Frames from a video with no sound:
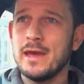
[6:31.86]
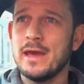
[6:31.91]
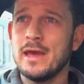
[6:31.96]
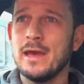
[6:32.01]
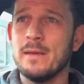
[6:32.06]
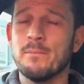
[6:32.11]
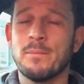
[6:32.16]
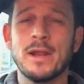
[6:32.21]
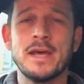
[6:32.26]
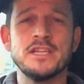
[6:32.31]

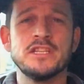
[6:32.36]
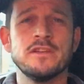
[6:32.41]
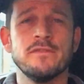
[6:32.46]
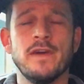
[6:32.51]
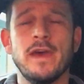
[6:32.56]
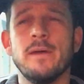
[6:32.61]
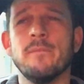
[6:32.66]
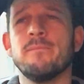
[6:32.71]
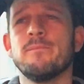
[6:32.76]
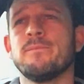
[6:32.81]
in place of
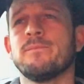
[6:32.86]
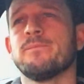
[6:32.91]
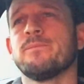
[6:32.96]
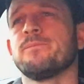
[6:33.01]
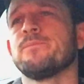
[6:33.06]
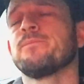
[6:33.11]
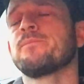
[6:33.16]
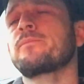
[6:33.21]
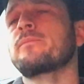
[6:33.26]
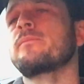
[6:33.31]
it.
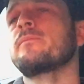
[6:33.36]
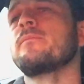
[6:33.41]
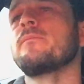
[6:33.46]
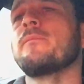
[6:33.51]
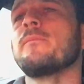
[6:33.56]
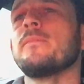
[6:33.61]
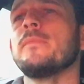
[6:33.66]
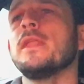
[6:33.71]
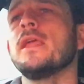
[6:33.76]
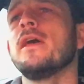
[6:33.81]

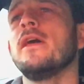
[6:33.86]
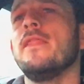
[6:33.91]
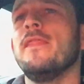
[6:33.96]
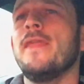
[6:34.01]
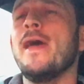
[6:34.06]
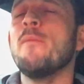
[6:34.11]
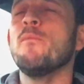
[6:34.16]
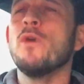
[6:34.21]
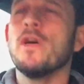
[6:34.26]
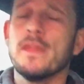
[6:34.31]

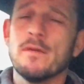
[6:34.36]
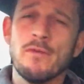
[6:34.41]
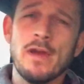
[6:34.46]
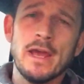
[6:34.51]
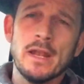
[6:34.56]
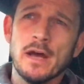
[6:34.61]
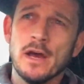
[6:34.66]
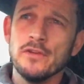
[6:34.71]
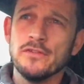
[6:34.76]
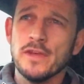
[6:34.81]
Then what they
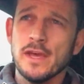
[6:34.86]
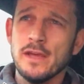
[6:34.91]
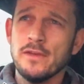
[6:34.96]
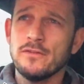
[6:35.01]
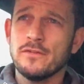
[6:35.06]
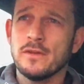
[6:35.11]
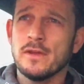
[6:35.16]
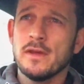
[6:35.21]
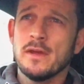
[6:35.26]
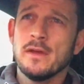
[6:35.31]
realise
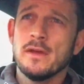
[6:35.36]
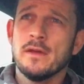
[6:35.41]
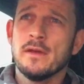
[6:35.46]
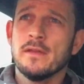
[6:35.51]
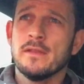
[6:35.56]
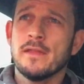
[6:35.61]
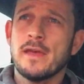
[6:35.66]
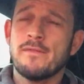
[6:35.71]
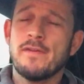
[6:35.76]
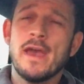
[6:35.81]
is
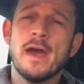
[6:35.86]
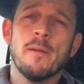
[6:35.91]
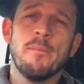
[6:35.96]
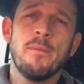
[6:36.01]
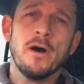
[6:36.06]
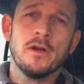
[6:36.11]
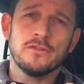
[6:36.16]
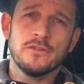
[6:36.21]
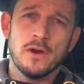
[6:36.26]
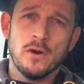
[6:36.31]
they've hit a
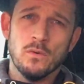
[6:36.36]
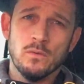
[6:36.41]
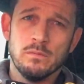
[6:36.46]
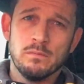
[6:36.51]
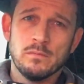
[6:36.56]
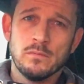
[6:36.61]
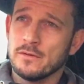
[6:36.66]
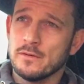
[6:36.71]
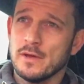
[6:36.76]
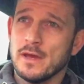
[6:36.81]
pothole,
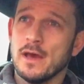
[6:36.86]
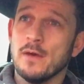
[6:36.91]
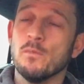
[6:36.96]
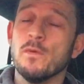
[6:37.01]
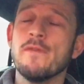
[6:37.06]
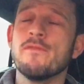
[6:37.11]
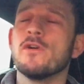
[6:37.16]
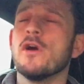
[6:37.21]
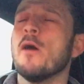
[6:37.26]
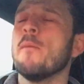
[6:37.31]
and
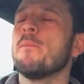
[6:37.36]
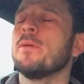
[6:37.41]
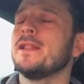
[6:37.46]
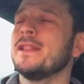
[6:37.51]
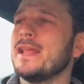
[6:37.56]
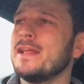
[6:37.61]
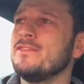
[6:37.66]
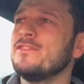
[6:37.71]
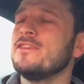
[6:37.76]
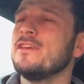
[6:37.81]
we've got
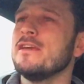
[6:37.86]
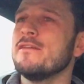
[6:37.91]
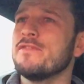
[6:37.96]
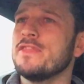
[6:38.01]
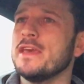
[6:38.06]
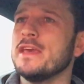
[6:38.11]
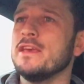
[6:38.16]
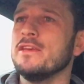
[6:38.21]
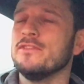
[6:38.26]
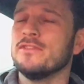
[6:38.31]
plenty of
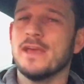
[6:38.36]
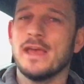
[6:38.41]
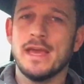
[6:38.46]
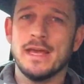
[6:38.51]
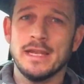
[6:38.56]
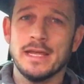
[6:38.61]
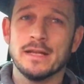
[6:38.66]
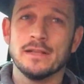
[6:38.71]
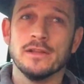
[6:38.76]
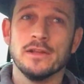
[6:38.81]
these
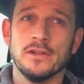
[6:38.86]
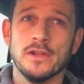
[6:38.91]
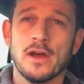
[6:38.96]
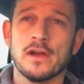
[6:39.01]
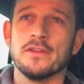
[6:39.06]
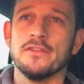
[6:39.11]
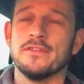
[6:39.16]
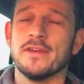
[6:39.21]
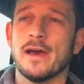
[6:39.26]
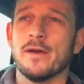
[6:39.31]
in England, I
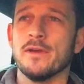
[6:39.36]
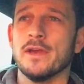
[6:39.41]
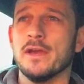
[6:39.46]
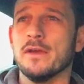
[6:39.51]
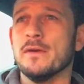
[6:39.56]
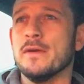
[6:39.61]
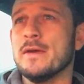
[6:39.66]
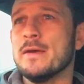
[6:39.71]
can tell you.